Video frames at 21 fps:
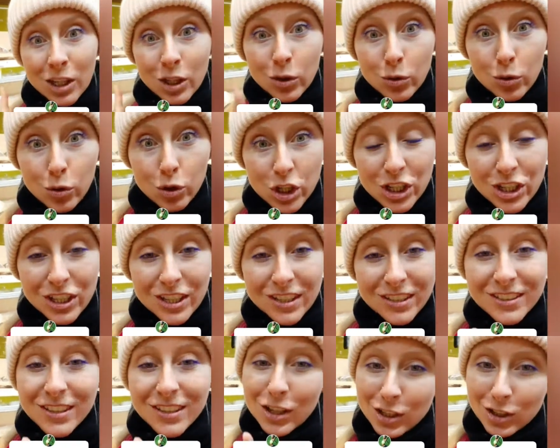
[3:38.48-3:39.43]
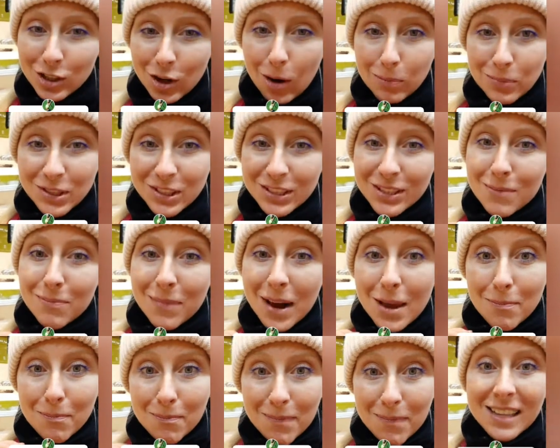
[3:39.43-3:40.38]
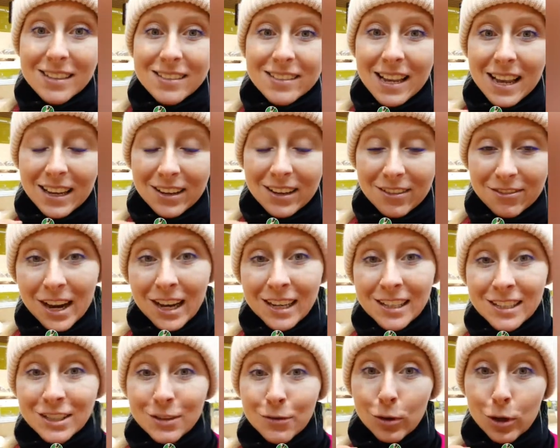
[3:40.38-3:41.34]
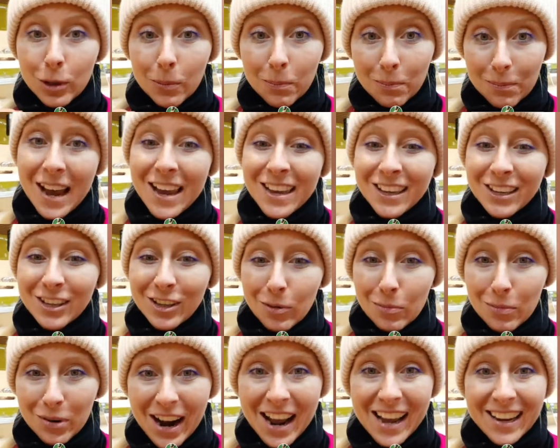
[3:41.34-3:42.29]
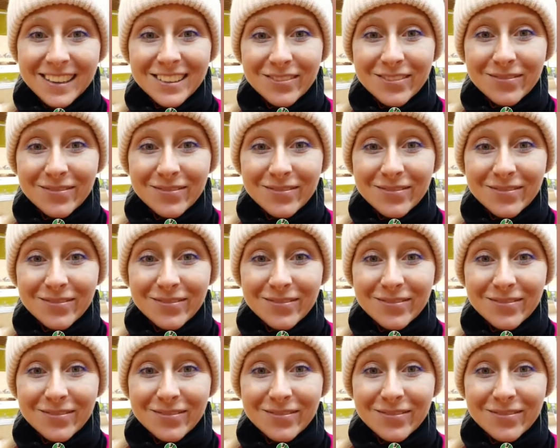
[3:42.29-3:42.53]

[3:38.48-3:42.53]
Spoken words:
Nutritionist Shops, my best advice for buying your bread.